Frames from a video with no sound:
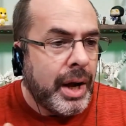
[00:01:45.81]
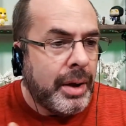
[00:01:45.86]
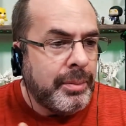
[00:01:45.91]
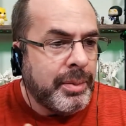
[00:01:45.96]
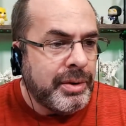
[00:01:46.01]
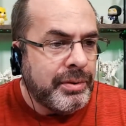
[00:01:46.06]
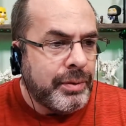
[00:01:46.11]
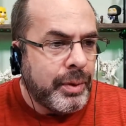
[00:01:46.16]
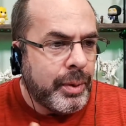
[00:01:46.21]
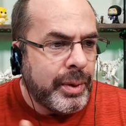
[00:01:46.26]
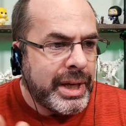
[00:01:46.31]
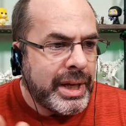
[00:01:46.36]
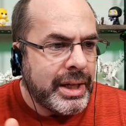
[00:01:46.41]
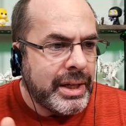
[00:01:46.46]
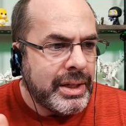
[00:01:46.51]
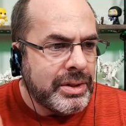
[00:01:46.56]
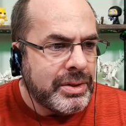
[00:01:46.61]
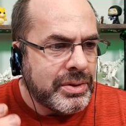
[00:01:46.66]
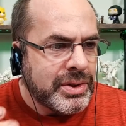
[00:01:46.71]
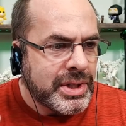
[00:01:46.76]
Before we get
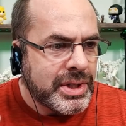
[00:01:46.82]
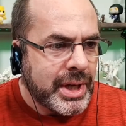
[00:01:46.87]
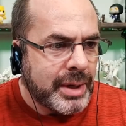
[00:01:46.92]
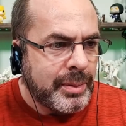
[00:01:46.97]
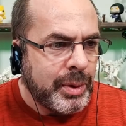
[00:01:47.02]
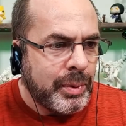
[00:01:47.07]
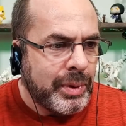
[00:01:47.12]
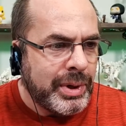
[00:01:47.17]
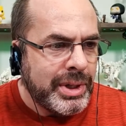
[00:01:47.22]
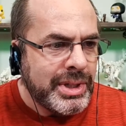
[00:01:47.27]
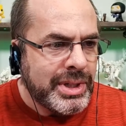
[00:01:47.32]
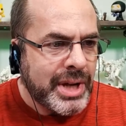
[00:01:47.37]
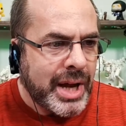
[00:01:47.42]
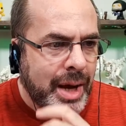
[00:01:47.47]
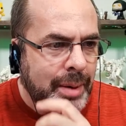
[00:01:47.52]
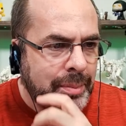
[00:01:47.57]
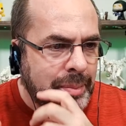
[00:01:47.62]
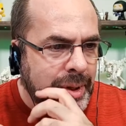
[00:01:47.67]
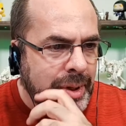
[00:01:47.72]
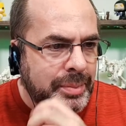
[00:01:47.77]
into segment 1
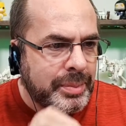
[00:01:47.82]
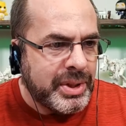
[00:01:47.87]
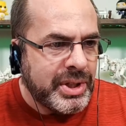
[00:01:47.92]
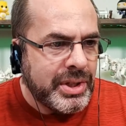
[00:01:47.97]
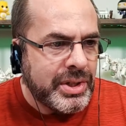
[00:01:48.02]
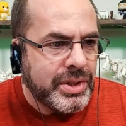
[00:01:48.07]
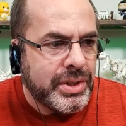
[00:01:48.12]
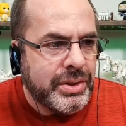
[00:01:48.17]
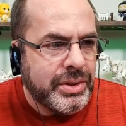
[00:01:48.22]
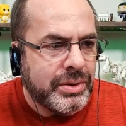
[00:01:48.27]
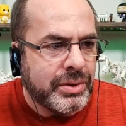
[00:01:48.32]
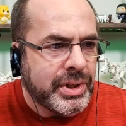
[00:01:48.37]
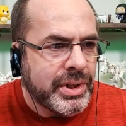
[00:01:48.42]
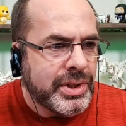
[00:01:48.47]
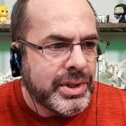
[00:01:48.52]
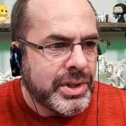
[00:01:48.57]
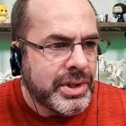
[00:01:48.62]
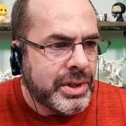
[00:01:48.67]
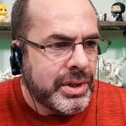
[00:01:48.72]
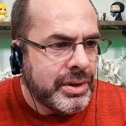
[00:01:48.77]
topic, please do
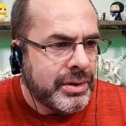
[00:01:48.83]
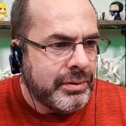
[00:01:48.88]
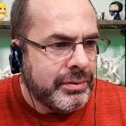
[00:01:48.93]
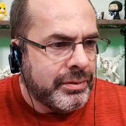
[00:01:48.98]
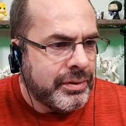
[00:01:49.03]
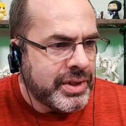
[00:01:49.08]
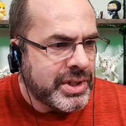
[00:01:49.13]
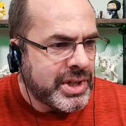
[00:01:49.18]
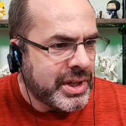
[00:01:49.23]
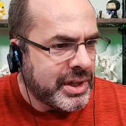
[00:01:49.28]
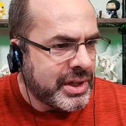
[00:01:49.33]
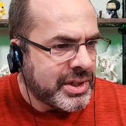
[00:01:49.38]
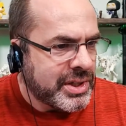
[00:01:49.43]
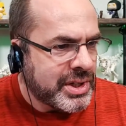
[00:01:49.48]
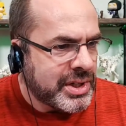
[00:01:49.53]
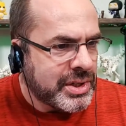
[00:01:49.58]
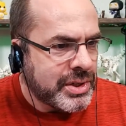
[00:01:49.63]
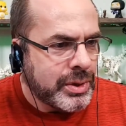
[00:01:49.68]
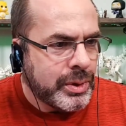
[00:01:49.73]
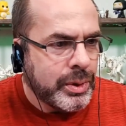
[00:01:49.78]
consider visiting us
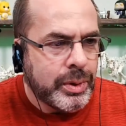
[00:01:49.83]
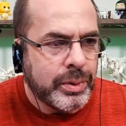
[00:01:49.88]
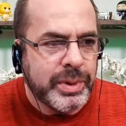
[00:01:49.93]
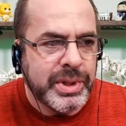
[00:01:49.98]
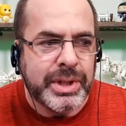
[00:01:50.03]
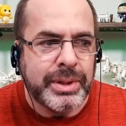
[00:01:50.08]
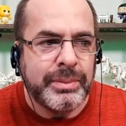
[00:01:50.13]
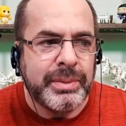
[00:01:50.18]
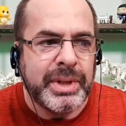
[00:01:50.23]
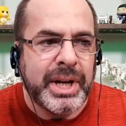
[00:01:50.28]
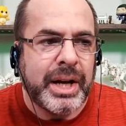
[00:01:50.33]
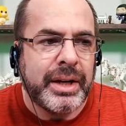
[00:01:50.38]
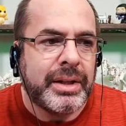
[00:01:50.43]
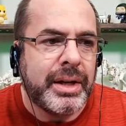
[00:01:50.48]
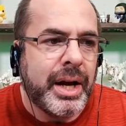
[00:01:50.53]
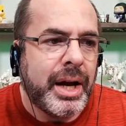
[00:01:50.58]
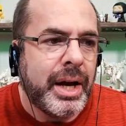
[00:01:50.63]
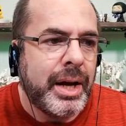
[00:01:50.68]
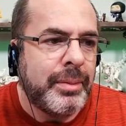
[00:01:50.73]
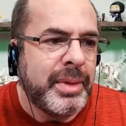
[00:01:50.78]
at
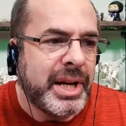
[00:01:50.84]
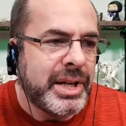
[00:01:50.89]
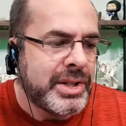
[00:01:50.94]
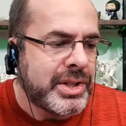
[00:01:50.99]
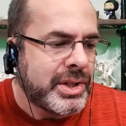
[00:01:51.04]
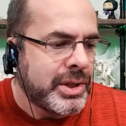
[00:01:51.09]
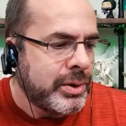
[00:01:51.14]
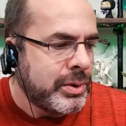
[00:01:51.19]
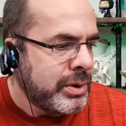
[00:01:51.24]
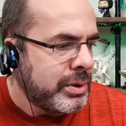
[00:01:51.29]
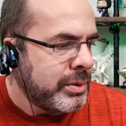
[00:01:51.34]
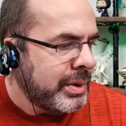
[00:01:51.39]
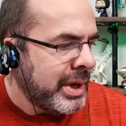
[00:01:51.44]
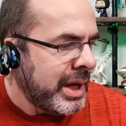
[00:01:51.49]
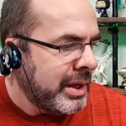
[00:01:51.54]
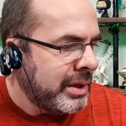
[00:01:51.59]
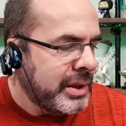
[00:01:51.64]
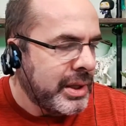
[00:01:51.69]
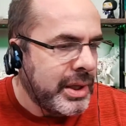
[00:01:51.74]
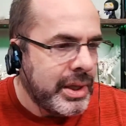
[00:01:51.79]
soulewisdom.com,
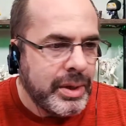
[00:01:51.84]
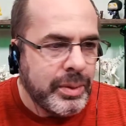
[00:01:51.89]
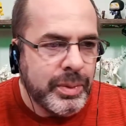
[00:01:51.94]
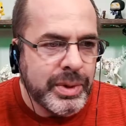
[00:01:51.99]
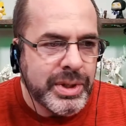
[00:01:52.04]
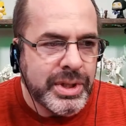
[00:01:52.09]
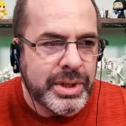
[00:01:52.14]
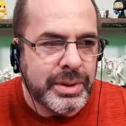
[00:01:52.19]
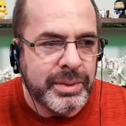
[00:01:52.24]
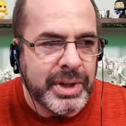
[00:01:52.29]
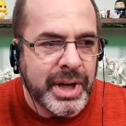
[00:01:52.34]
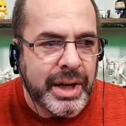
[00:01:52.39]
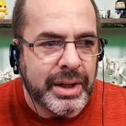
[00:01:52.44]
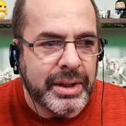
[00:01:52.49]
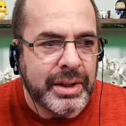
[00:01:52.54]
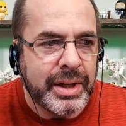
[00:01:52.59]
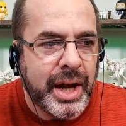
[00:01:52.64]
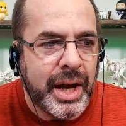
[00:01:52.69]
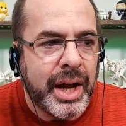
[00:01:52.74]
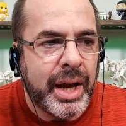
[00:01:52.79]
S-O-U-L-E
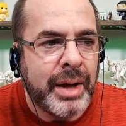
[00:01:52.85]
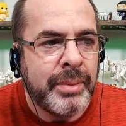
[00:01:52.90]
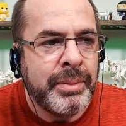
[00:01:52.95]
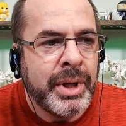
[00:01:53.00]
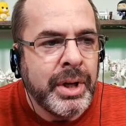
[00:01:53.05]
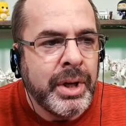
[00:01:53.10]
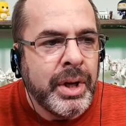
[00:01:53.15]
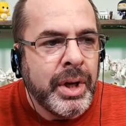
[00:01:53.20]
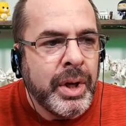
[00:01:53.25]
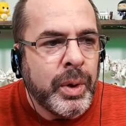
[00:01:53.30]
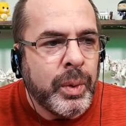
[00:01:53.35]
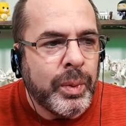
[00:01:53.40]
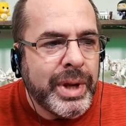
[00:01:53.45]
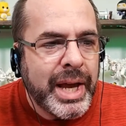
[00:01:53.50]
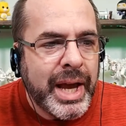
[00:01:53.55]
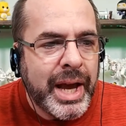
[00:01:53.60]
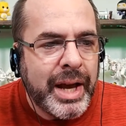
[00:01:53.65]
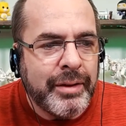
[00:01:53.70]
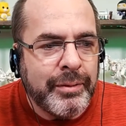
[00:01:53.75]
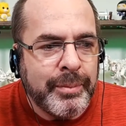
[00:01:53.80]
wisdom.com. We
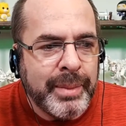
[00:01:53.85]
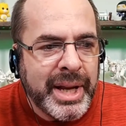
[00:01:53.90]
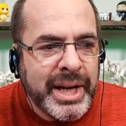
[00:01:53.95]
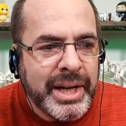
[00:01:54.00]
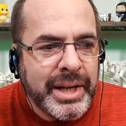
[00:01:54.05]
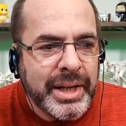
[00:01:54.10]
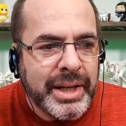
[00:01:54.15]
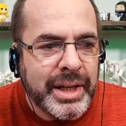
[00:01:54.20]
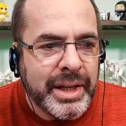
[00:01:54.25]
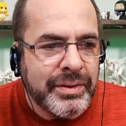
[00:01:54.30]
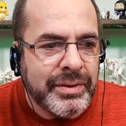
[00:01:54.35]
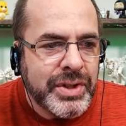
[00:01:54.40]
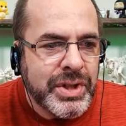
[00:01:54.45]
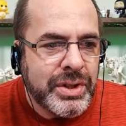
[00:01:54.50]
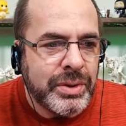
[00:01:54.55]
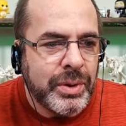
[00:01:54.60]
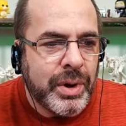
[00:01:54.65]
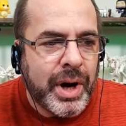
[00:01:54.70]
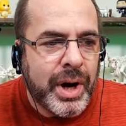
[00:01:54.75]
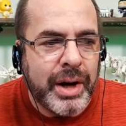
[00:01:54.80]
have many gifts
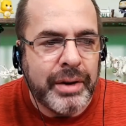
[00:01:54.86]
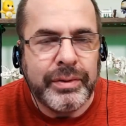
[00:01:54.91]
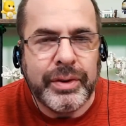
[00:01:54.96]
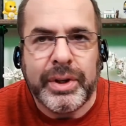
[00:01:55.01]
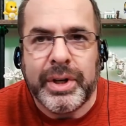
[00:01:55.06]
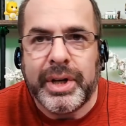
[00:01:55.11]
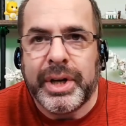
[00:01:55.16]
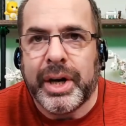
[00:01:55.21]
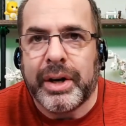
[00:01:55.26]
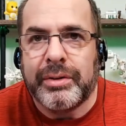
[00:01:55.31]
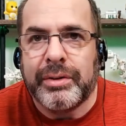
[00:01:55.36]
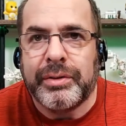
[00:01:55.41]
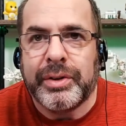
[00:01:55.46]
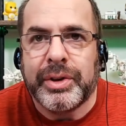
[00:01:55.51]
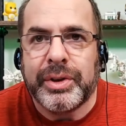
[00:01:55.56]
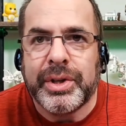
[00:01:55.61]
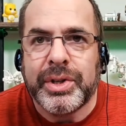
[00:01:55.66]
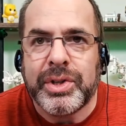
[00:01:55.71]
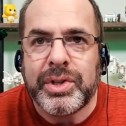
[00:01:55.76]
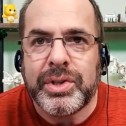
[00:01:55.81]
to offer at our
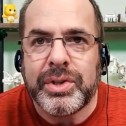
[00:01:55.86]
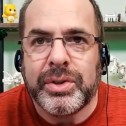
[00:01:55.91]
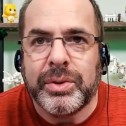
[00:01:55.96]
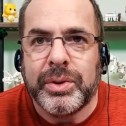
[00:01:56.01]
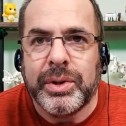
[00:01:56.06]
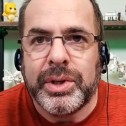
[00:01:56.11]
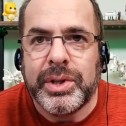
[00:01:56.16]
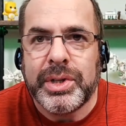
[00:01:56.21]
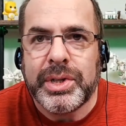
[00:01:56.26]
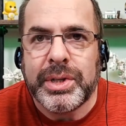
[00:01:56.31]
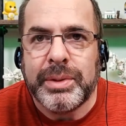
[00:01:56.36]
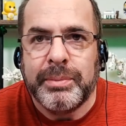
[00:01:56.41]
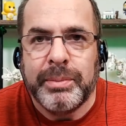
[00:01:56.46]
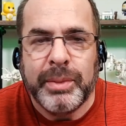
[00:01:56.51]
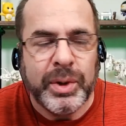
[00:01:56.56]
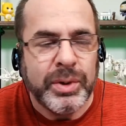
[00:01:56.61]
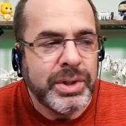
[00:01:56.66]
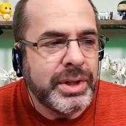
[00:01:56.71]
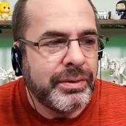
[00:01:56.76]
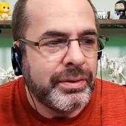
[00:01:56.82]
various stores.
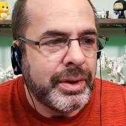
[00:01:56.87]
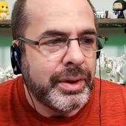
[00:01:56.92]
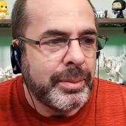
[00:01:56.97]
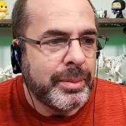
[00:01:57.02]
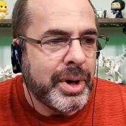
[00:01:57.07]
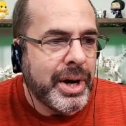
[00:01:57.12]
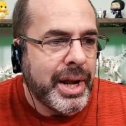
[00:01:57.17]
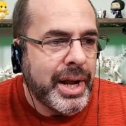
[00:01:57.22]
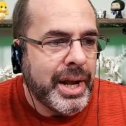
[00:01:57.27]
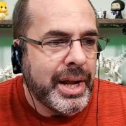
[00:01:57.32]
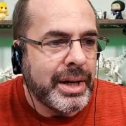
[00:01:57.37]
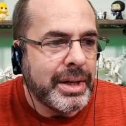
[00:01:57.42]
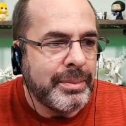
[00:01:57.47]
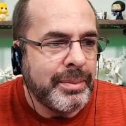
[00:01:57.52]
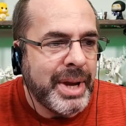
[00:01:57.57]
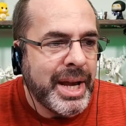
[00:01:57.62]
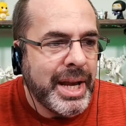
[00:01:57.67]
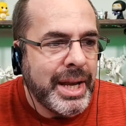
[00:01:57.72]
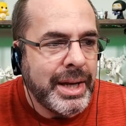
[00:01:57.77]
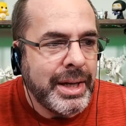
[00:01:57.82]
Most of them are
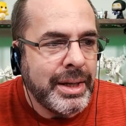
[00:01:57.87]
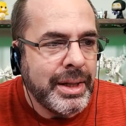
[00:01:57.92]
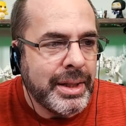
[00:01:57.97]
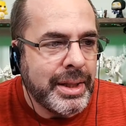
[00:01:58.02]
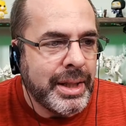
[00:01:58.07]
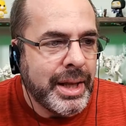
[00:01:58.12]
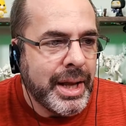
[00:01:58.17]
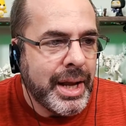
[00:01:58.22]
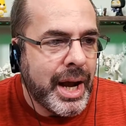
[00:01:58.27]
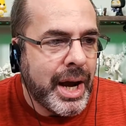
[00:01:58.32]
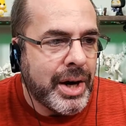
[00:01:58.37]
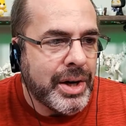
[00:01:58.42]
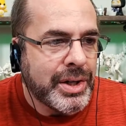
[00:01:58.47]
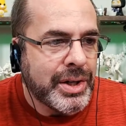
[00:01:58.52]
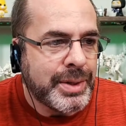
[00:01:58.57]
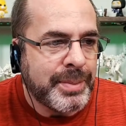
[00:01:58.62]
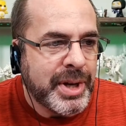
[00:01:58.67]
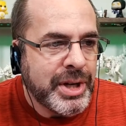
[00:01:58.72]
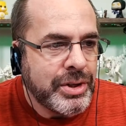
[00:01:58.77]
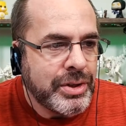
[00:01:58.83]
handmade. They are
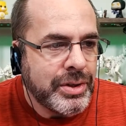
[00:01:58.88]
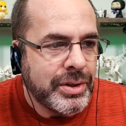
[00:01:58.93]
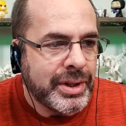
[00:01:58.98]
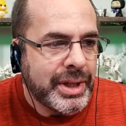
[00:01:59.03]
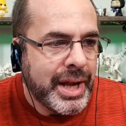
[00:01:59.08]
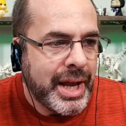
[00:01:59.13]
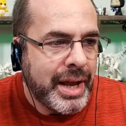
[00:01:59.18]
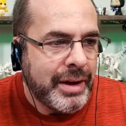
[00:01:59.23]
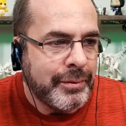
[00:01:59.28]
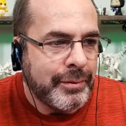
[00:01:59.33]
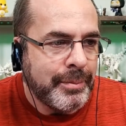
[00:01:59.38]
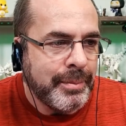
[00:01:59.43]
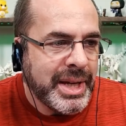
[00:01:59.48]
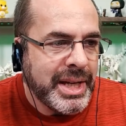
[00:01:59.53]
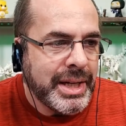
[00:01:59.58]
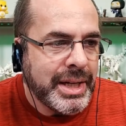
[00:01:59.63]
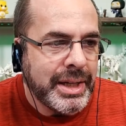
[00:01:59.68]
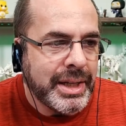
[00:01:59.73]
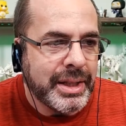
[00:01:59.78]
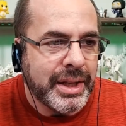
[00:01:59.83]
special. They have meaning.